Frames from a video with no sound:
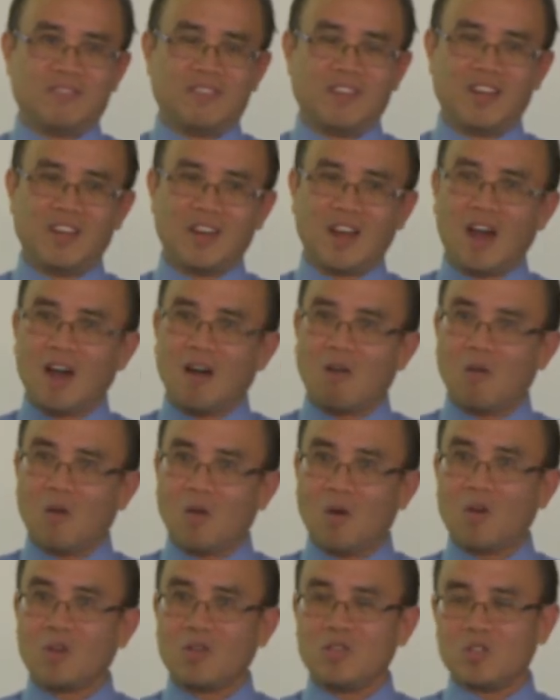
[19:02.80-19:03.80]
and how
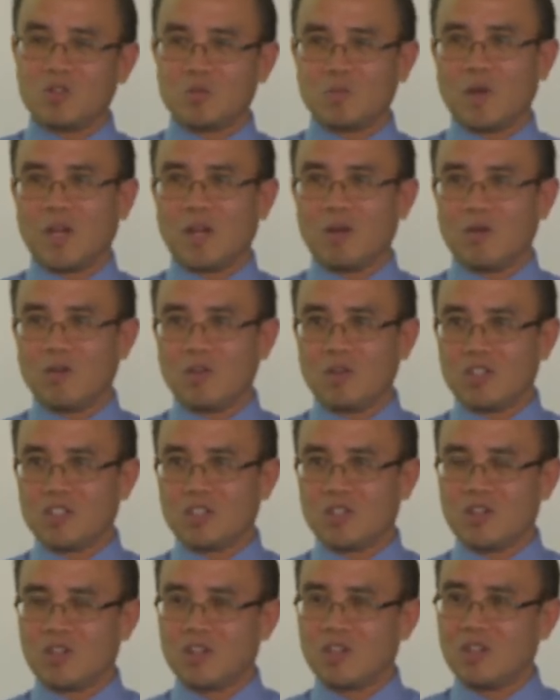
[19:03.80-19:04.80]
long you spend on a
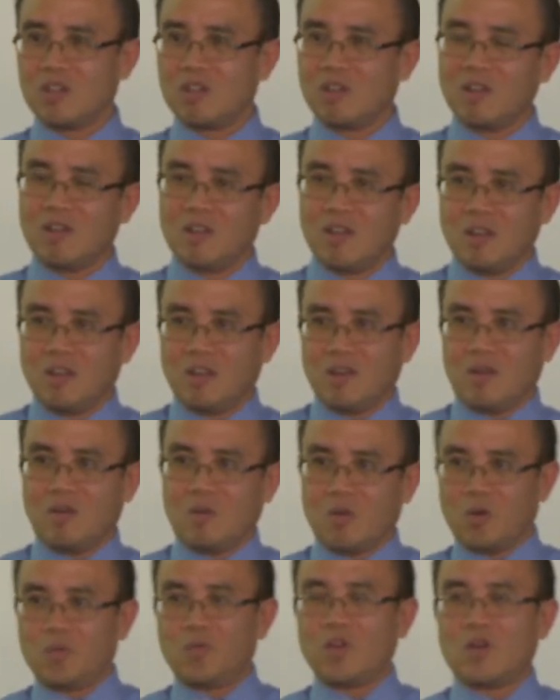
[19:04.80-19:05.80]
certain,
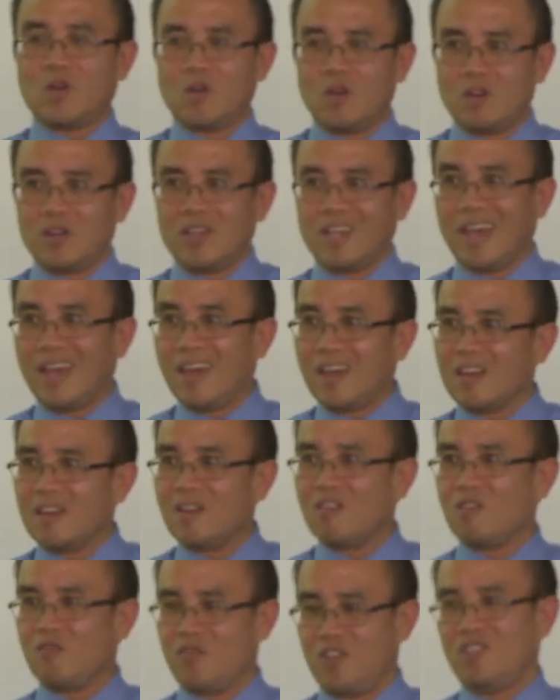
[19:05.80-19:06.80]
what we call the
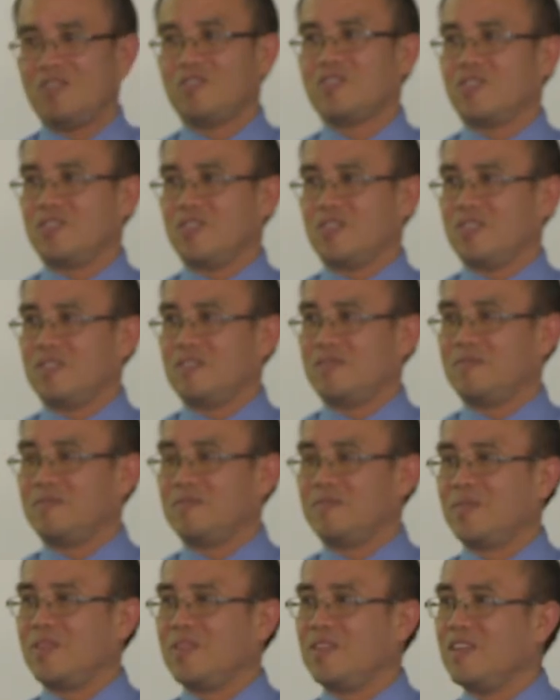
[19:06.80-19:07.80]
area of interest.
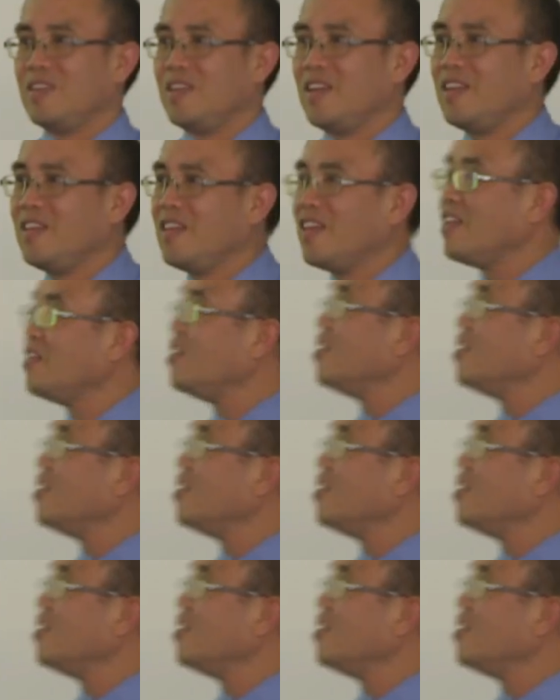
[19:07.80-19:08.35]
And then